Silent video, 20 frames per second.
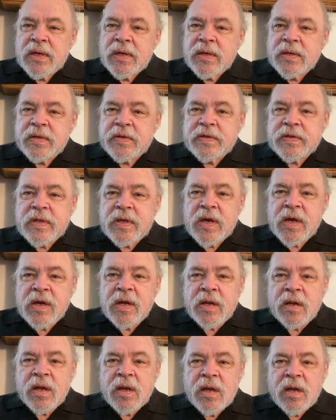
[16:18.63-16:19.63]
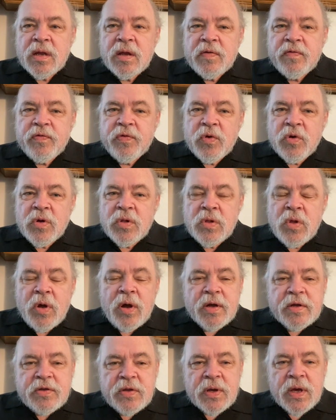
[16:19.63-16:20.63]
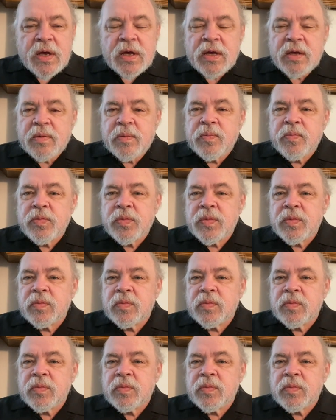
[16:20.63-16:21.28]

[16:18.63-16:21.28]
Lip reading: is that for a long time,